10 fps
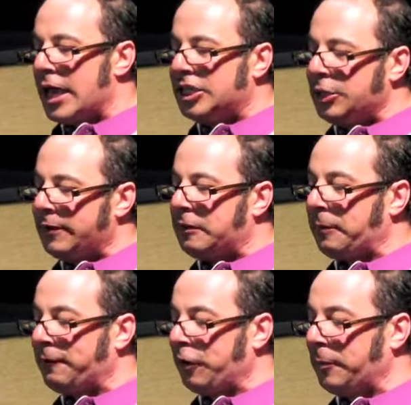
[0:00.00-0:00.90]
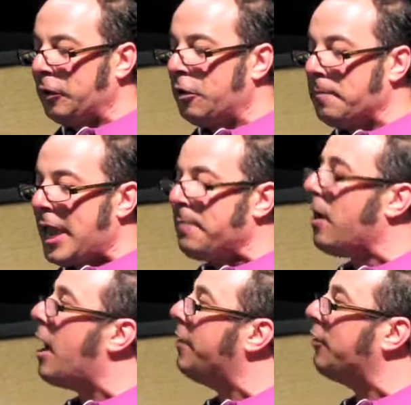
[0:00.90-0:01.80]
She was the proverbial man
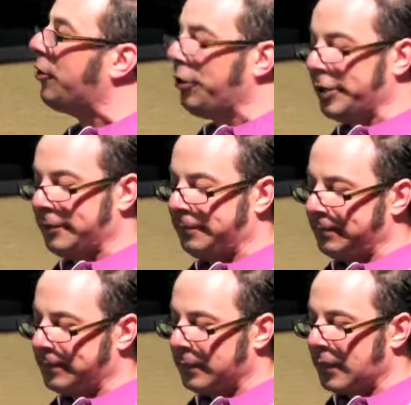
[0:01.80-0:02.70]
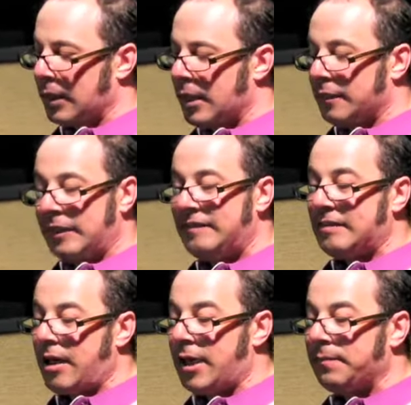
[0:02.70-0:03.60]
behind the curtain. This
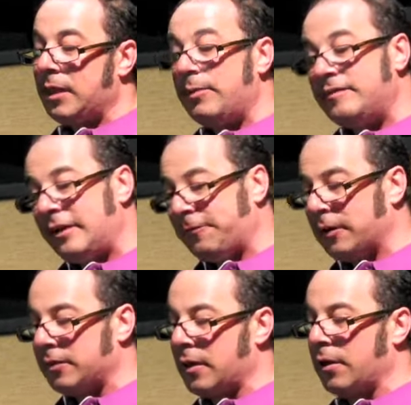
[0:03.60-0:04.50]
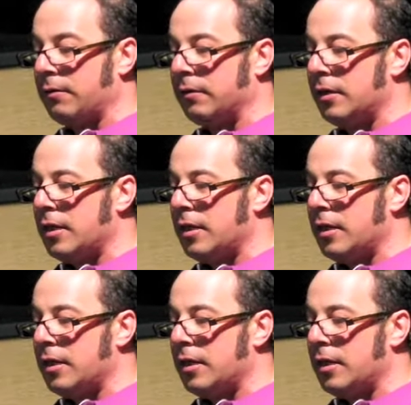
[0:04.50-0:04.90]
time, it was different, though.